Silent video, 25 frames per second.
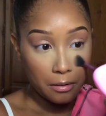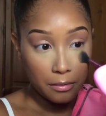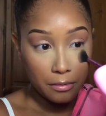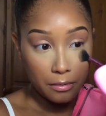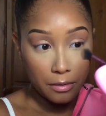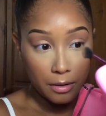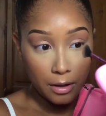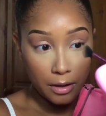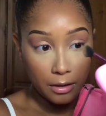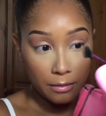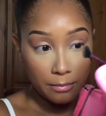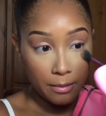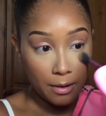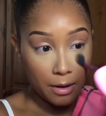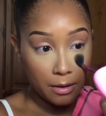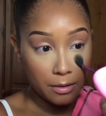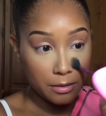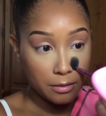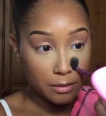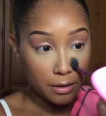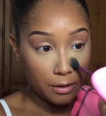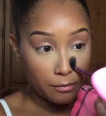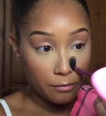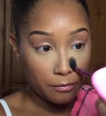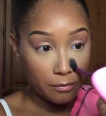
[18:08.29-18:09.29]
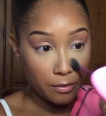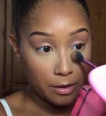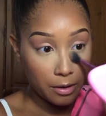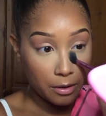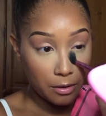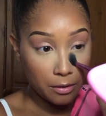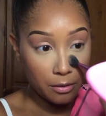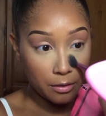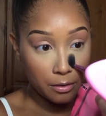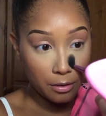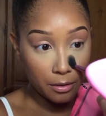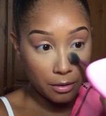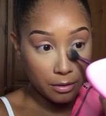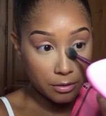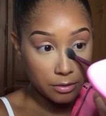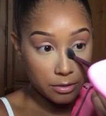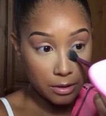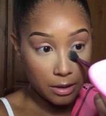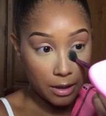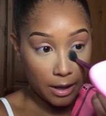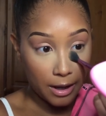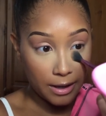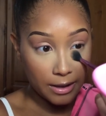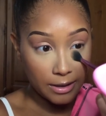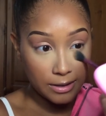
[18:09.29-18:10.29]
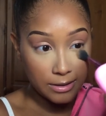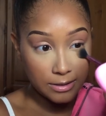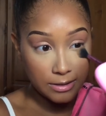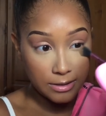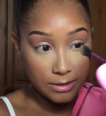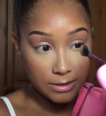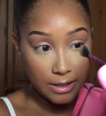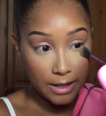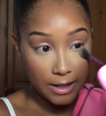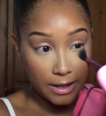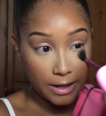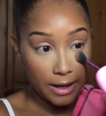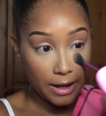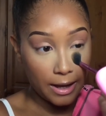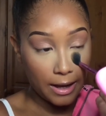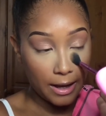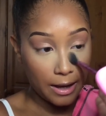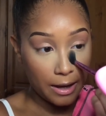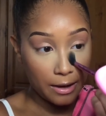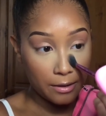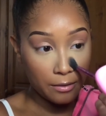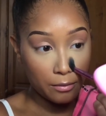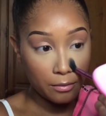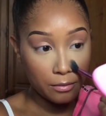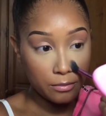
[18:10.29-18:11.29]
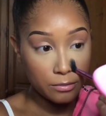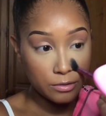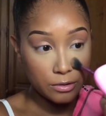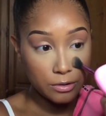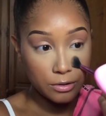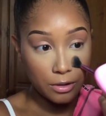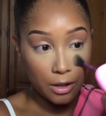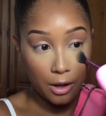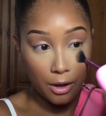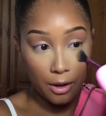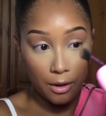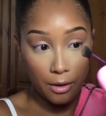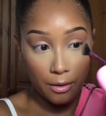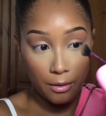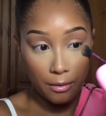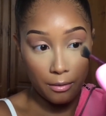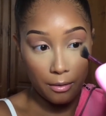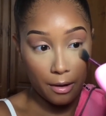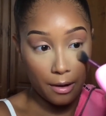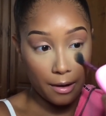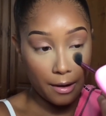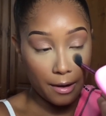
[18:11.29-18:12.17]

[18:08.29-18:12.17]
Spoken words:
These powders are really good to like set it and also